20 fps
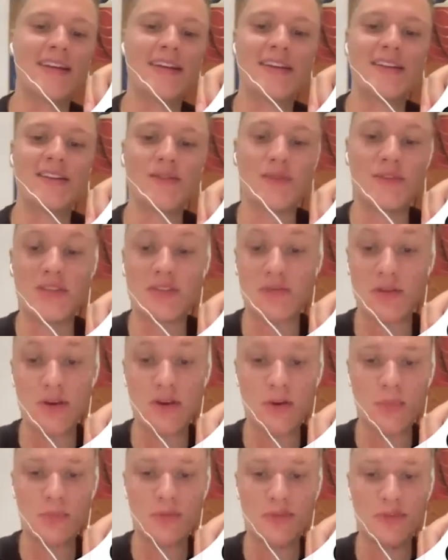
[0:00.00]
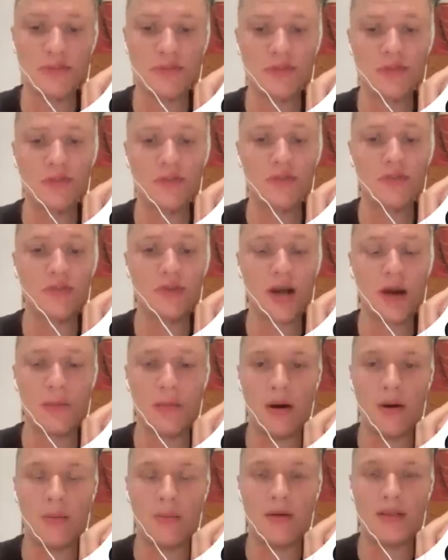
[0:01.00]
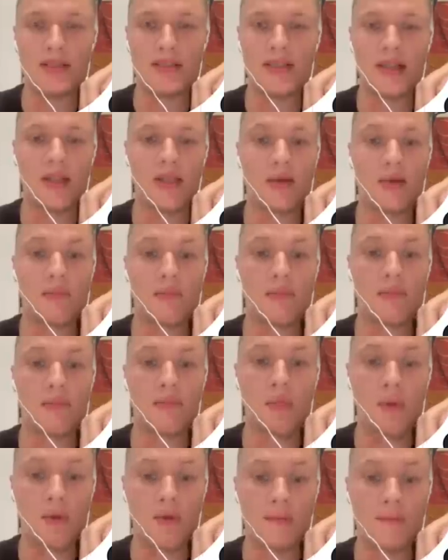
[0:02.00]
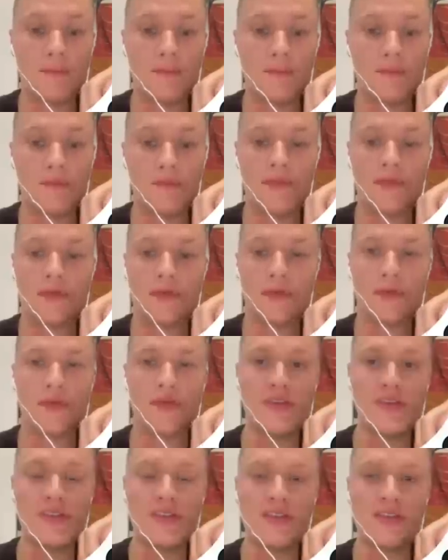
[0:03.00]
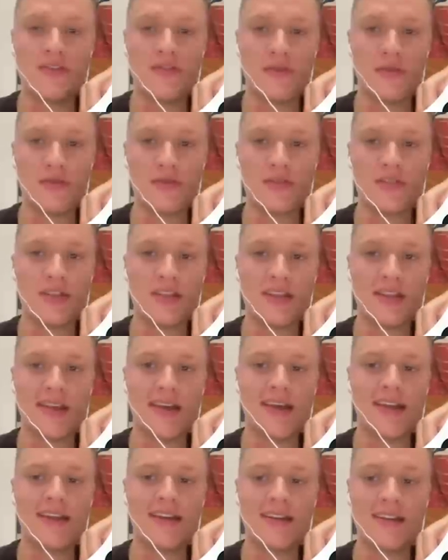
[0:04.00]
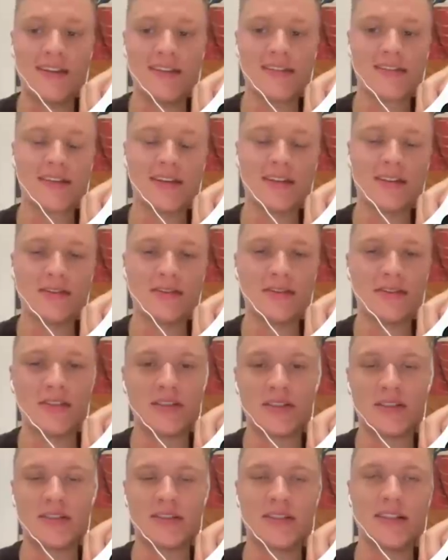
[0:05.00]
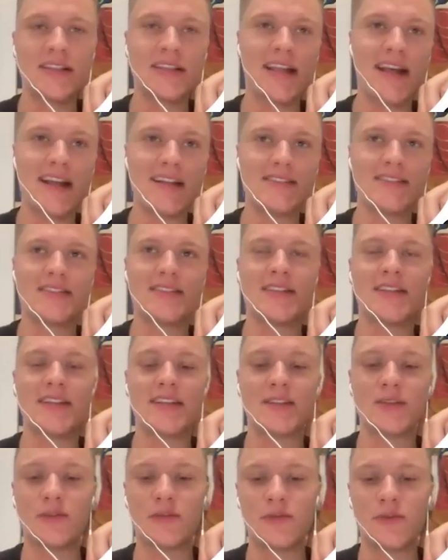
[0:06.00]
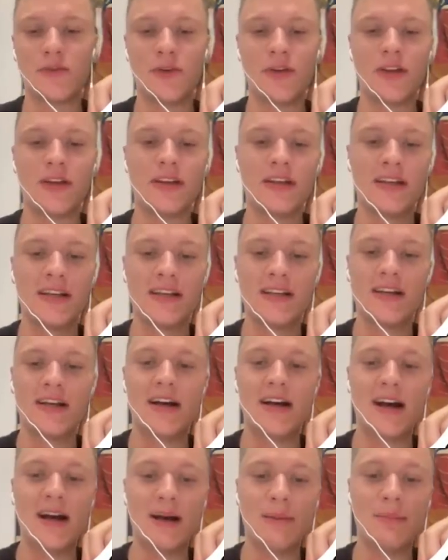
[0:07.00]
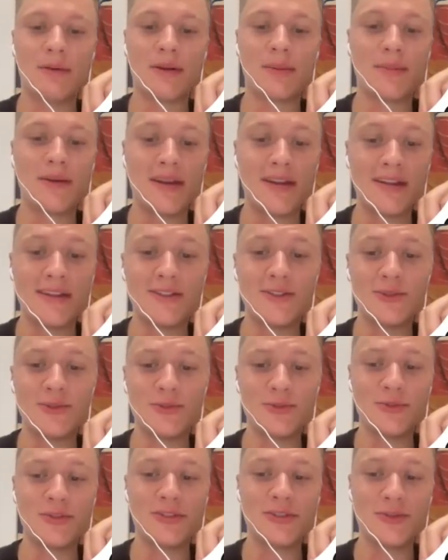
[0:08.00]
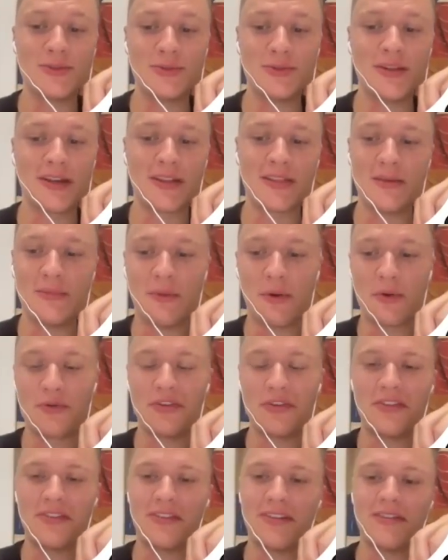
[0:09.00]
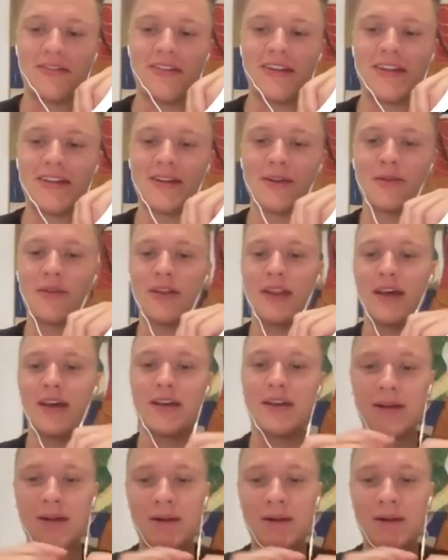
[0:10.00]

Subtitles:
so it's a great opportunity to come up and sell them more. So this is the first thing, and it is kind of an ads thing and converting, but I'm getting into like the boring stuff later down the line.